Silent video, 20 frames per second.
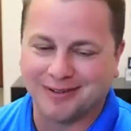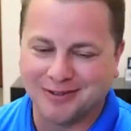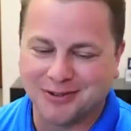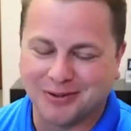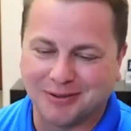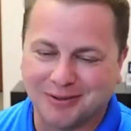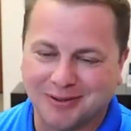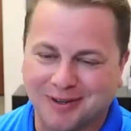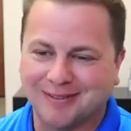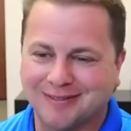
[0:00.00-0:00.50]

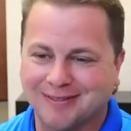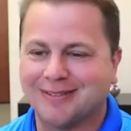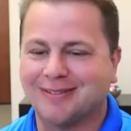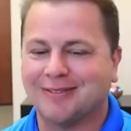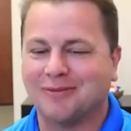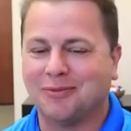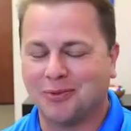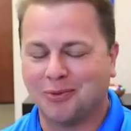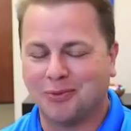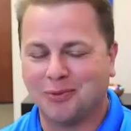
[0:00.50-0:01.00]
So
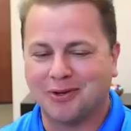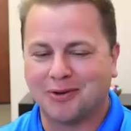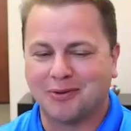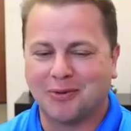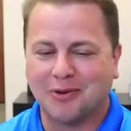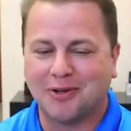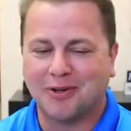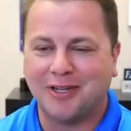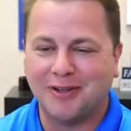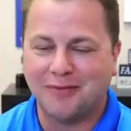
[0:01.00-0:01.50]
we're
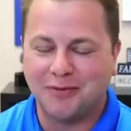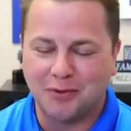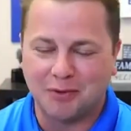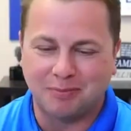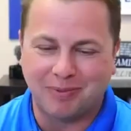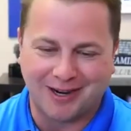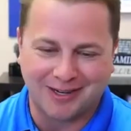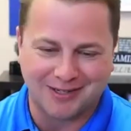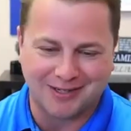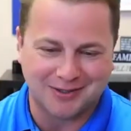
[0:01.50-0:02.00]
going to give you a
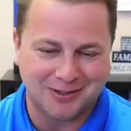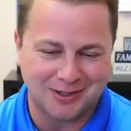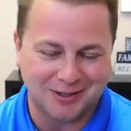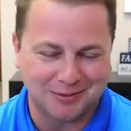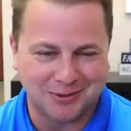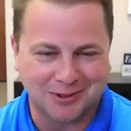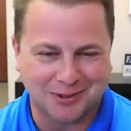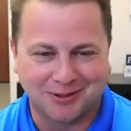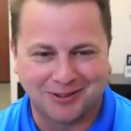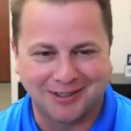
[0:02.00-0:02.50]
pass and say it
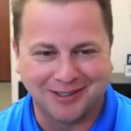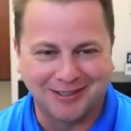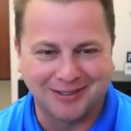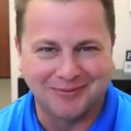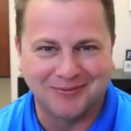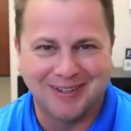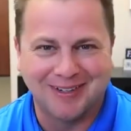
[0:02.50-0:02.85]
was all him.